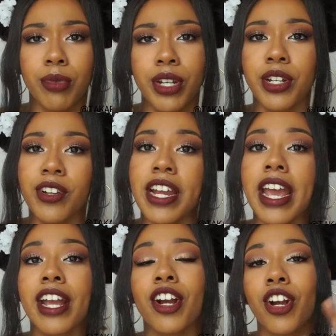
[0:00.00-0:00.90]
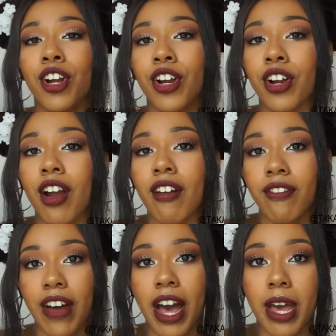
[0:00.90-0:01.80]
Recreate her
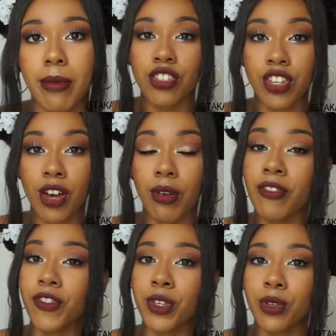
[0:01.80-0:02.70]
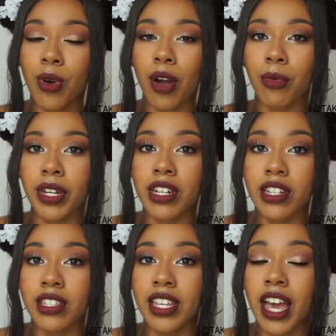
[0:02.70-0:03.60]
vibe. So if you are ready to
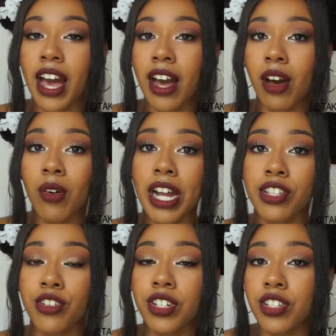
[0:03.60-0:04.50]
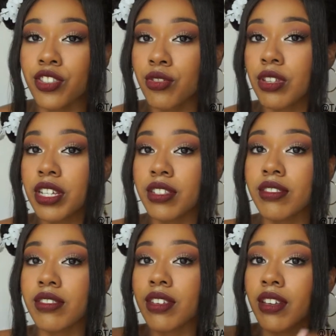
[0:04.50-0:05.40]
see how I turn into
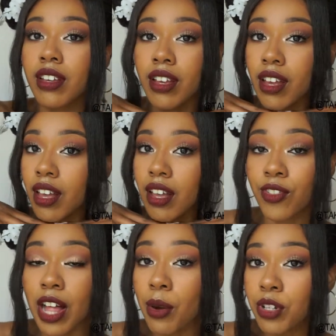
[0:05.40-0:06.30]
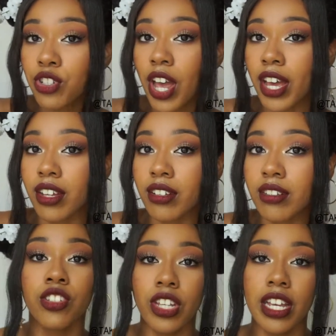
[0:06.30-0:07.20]
this flower
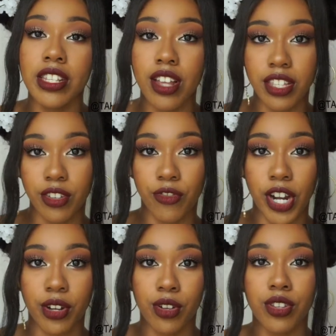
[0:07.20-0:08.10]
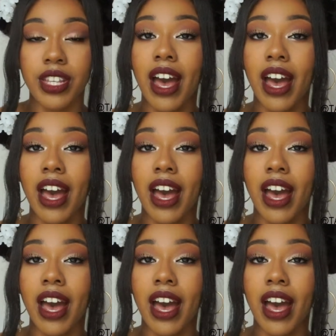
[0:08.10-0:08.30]
child. She has lots of freckles.